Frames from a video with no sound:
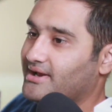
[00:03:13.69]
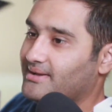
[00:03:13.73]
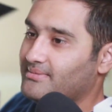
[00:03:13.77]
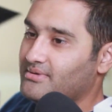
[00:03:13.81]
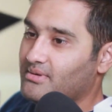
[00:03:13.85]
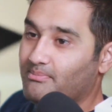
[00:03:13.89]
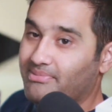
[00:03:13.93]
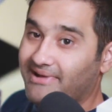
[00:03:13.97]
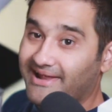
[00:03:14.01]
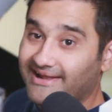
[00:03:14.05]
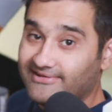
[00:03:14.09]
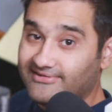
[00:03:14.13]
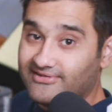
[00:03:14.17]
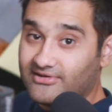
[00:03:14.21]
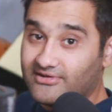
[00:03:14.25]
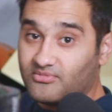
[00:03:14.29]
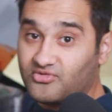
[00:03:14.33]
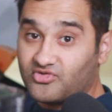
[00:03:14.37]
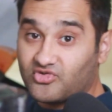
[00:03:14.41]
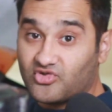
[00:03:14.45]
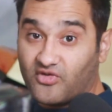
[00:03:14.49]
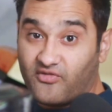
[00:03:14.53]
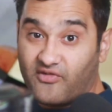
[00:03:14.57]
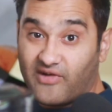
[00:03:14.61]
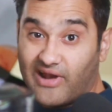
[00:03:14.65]
Let me blend some
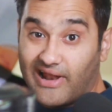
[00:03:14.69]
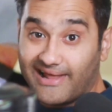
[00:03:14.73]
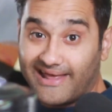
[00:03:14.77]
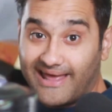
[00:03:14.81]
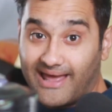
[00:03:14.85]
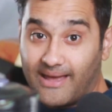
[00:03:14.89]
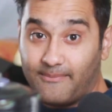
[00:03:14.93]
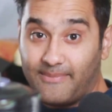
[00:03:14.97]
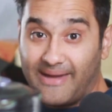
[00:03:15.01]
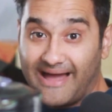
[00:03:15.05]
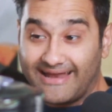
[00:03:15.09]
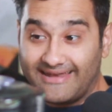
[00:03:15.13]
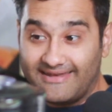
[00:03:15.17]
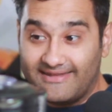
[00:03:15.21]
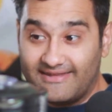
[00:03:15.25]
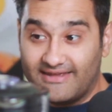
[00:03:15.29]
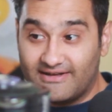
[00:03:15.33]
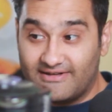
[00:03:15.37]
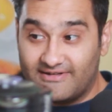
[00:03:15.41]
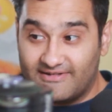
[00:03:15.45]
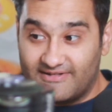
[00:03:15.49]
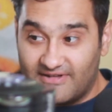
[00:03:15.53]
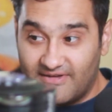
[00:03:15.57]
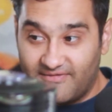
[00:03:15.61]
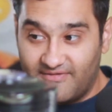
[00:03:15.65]
stuff and I'll get back to you
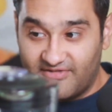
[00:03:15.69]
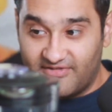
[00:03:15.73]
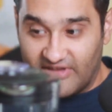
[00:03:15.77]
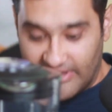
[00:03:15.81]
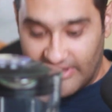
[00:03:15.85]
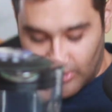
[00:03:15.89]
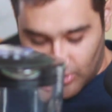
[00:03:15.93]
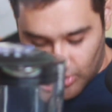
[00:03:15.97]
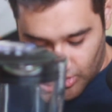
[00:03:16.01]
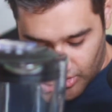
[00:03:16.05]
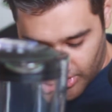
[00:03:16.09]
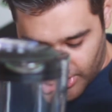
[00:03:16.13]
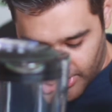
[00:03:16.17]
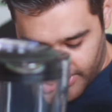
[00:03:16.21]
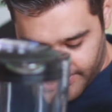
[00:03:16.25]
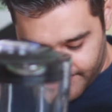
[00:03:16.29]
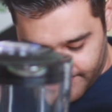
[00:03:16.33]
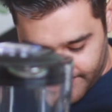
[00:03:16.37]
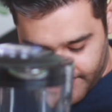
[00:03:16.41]
to see if it's any good or not.